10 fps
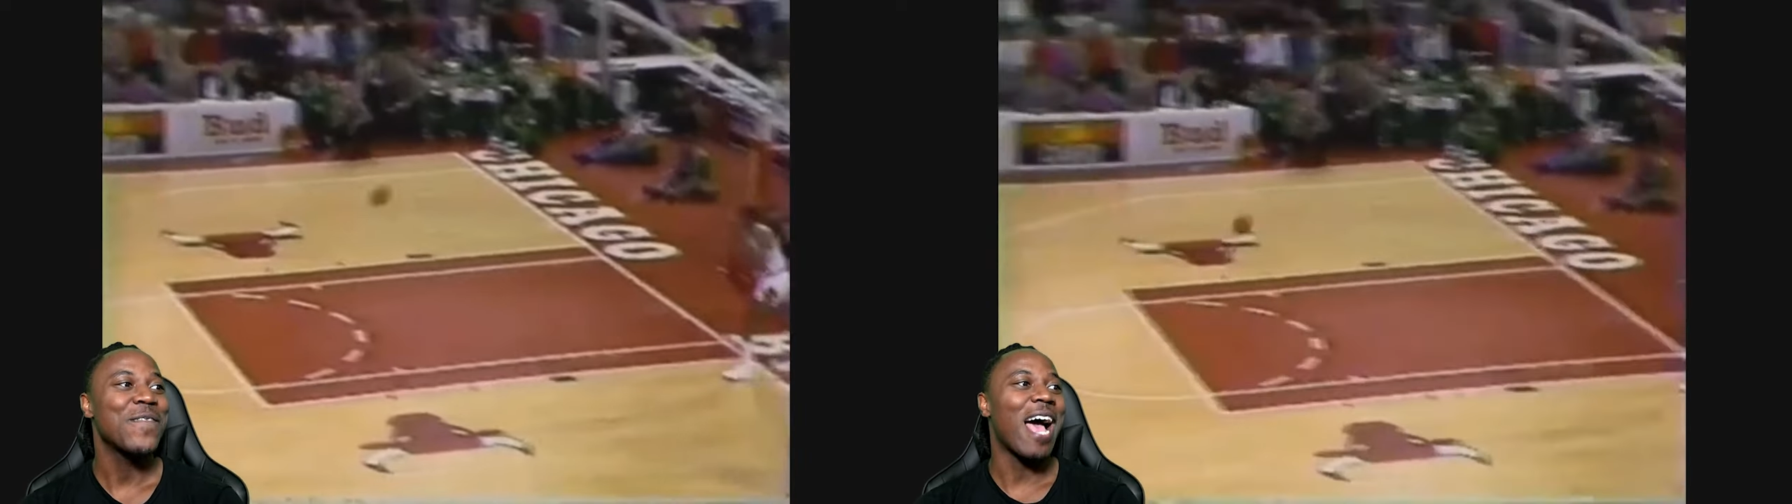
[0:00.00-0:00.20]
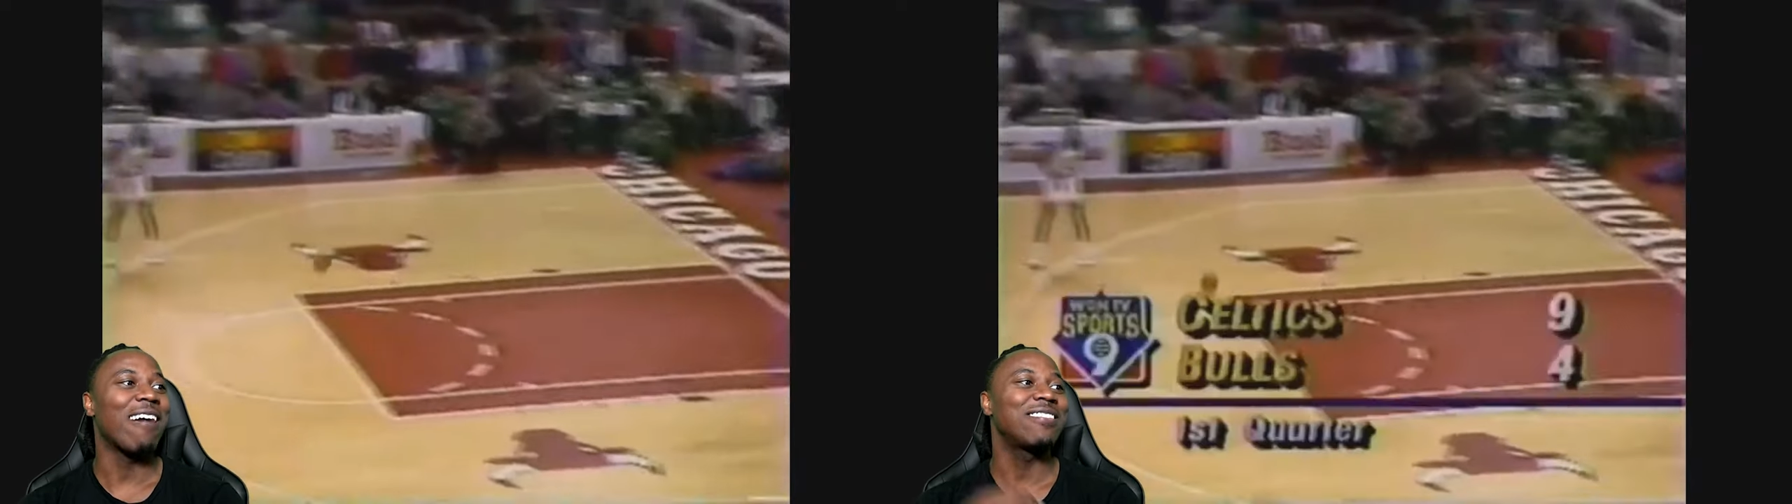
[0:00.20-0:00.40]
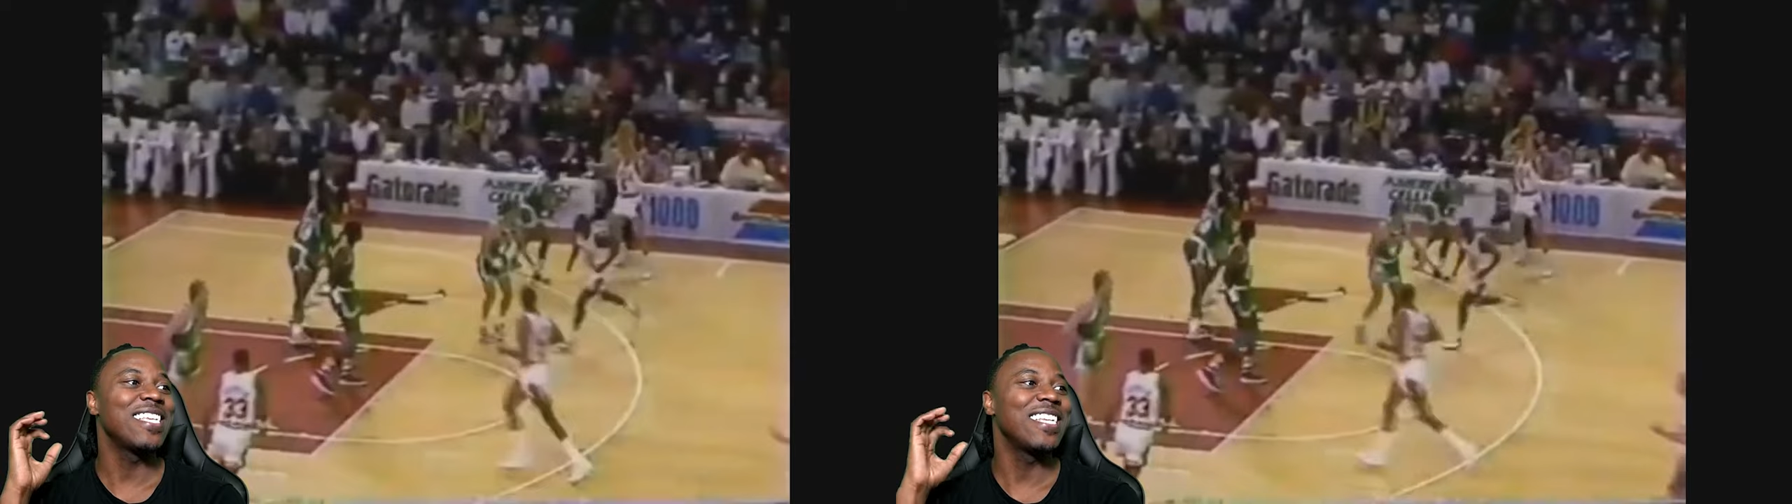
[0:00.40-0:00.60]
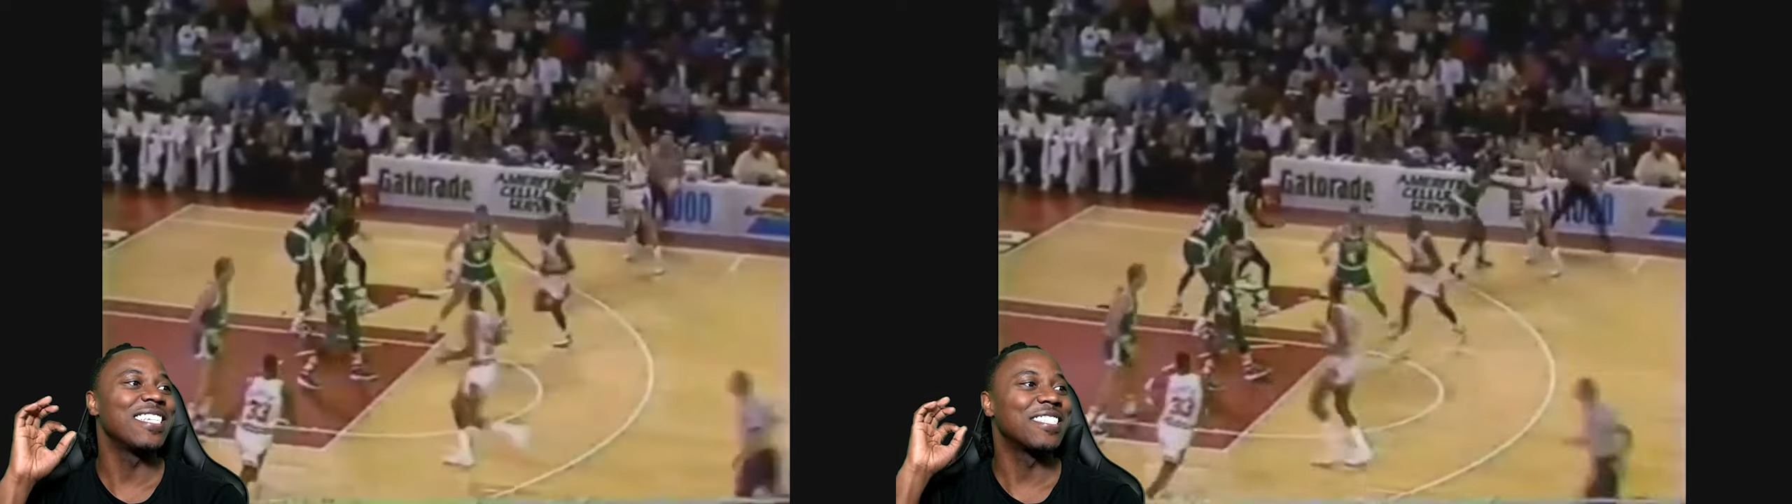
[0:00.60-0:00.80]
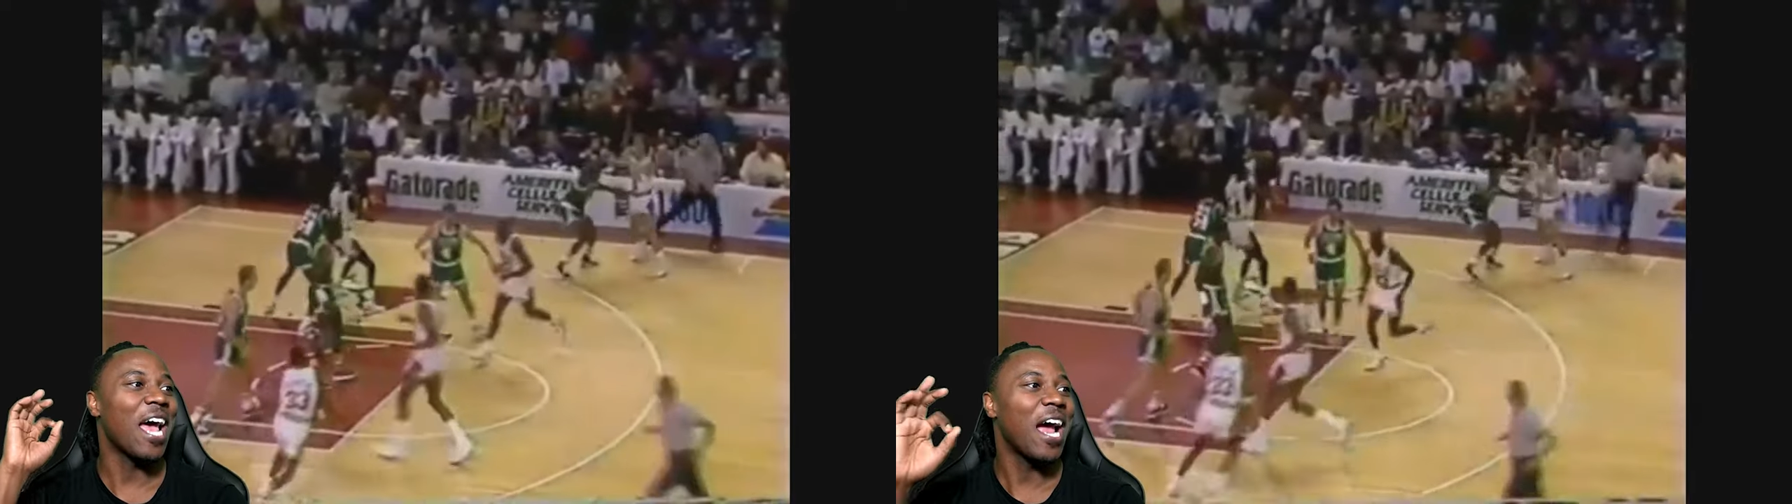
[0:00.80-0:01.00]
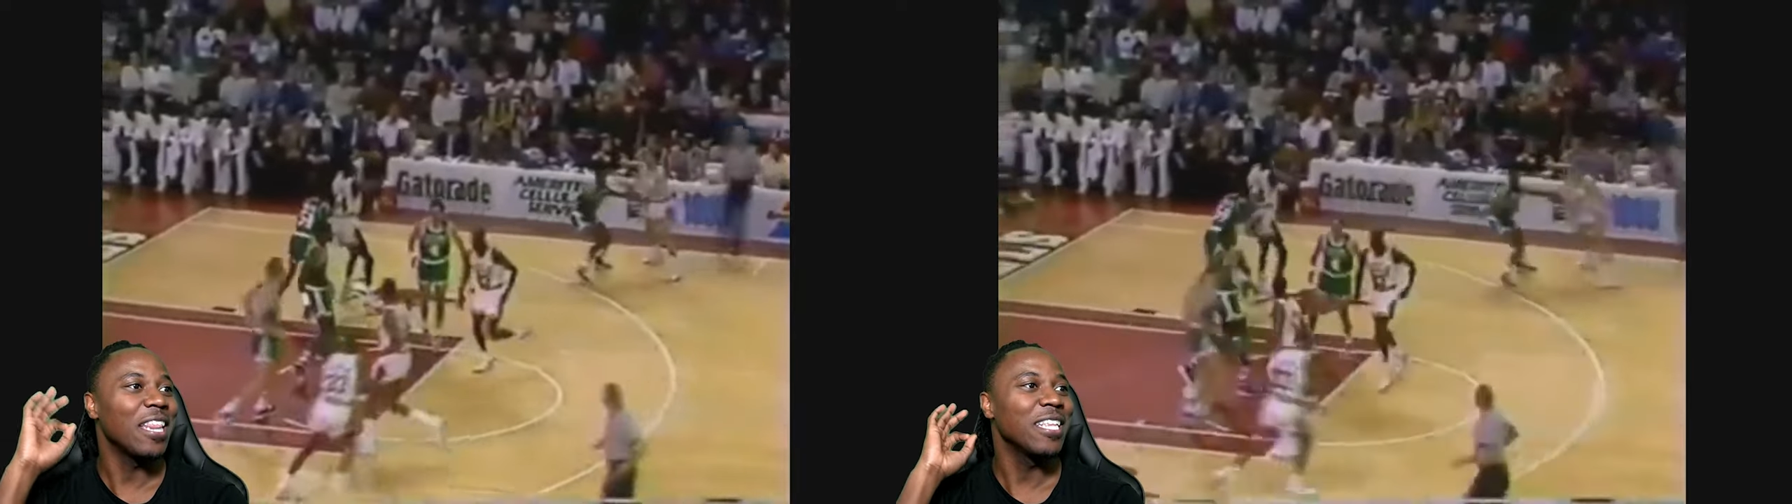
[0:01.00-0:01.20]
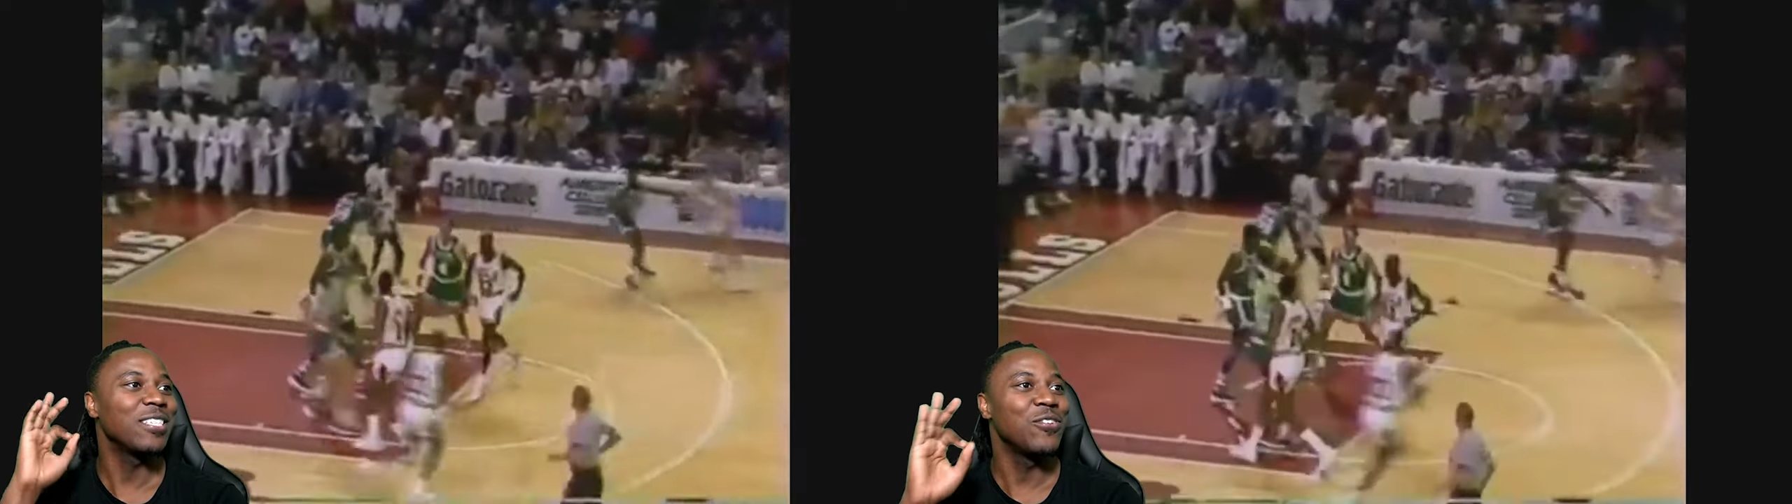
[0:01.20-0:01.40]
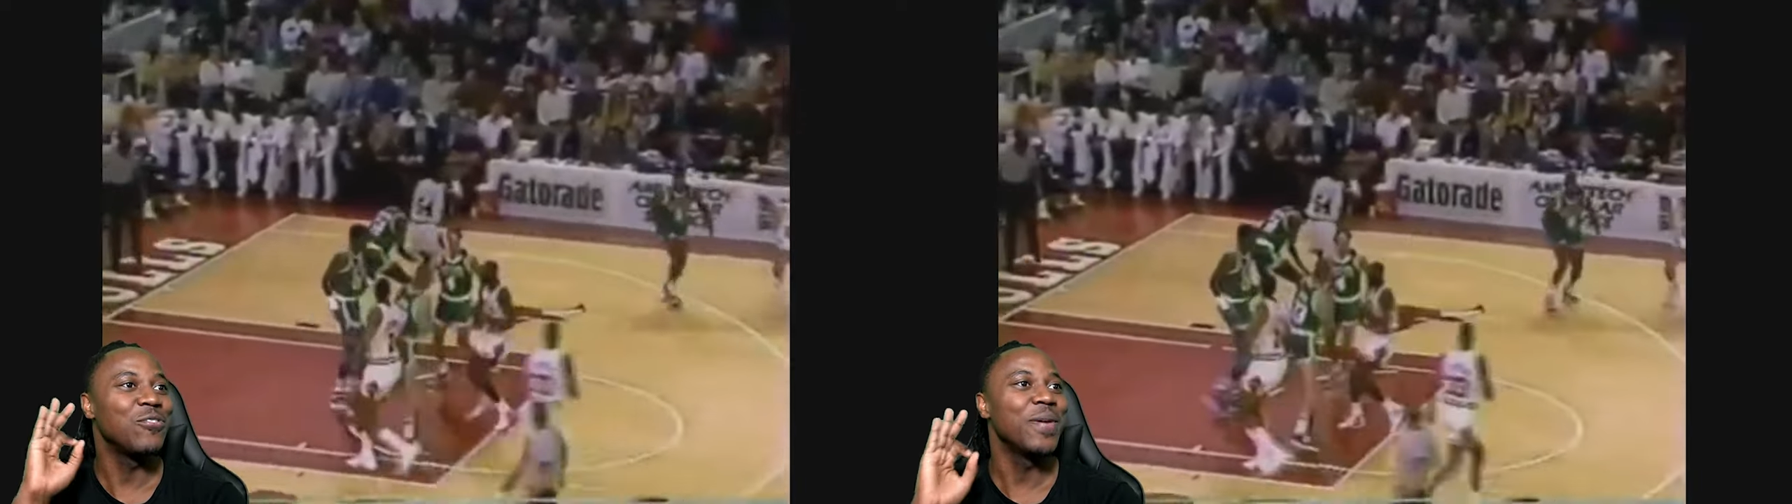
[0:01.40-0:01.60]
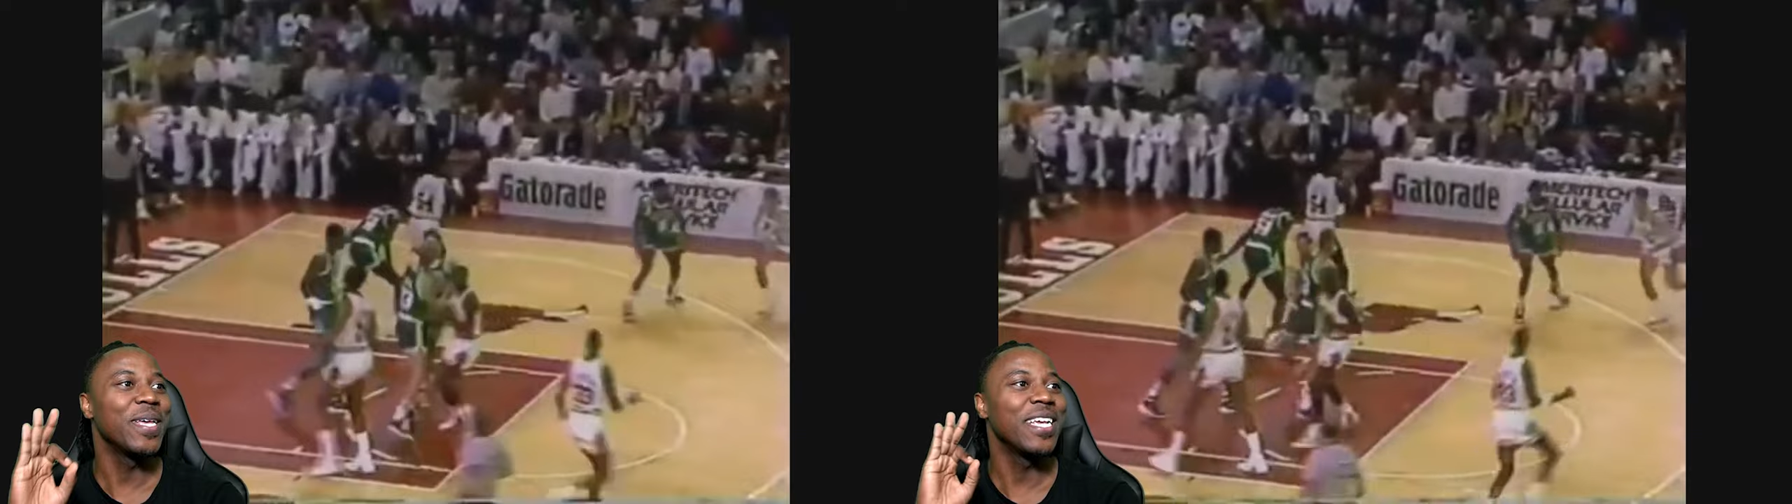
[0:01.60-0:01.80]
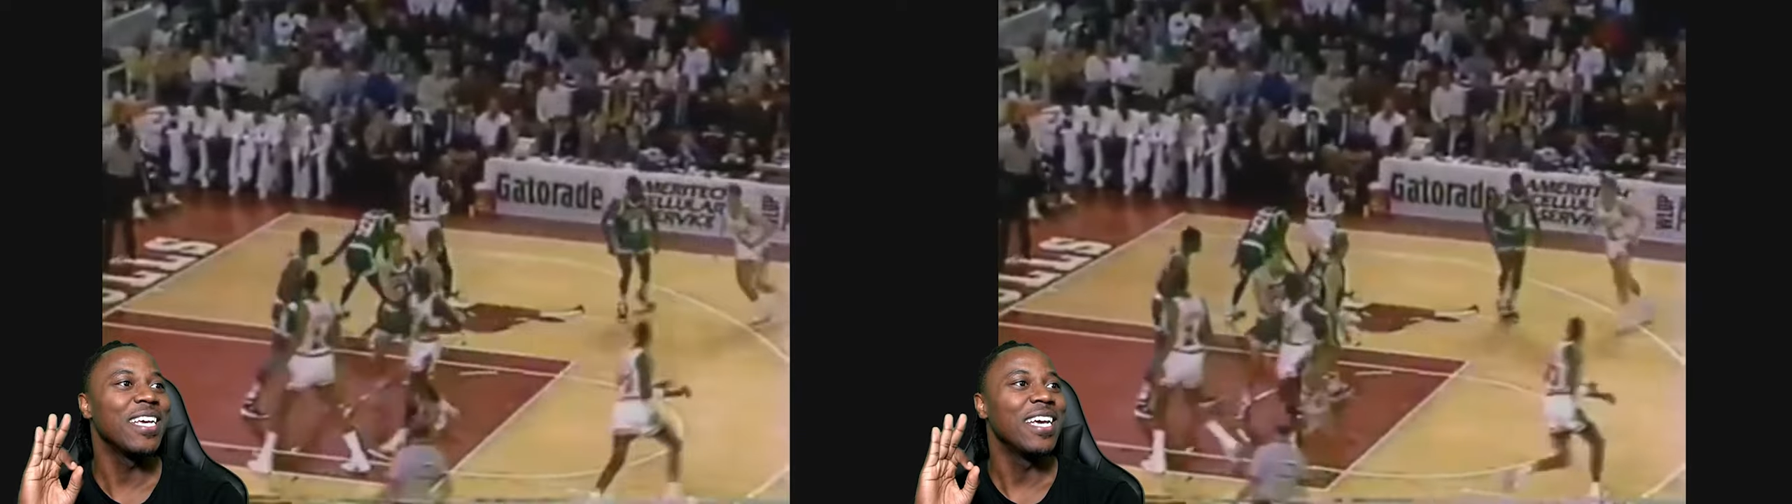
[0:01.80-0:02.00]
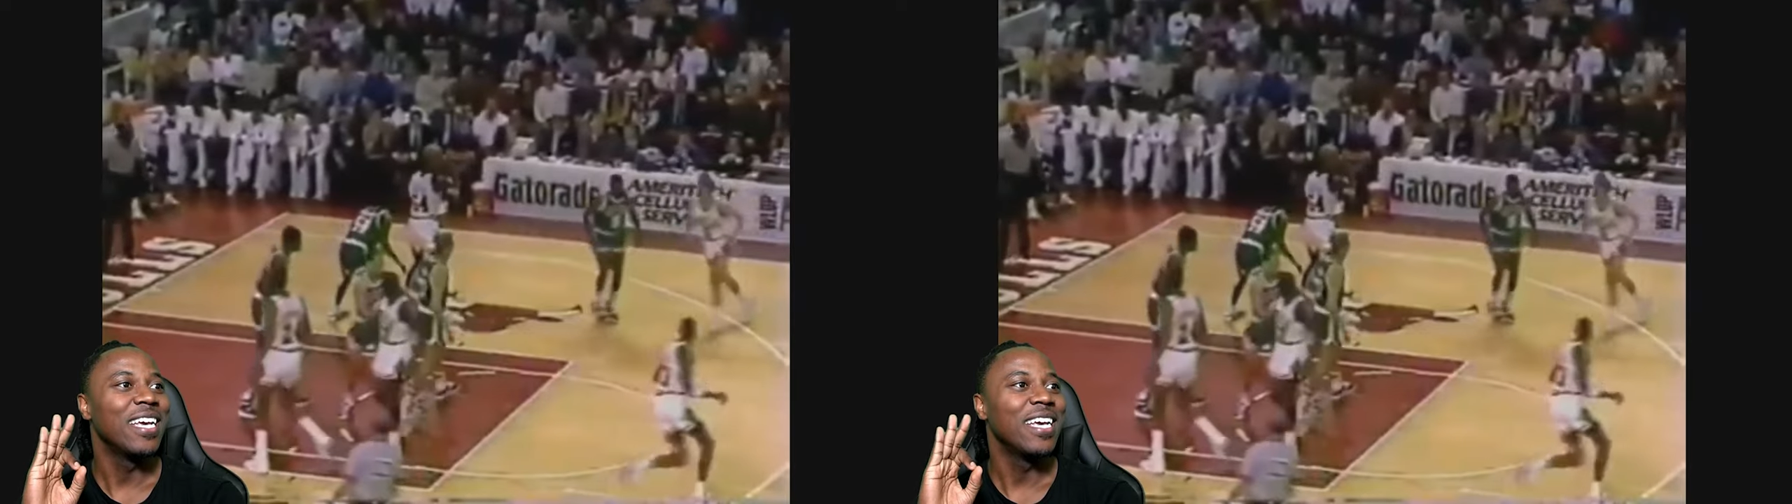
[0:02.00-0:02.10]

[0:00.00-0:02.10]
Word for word: I've seen entirely too many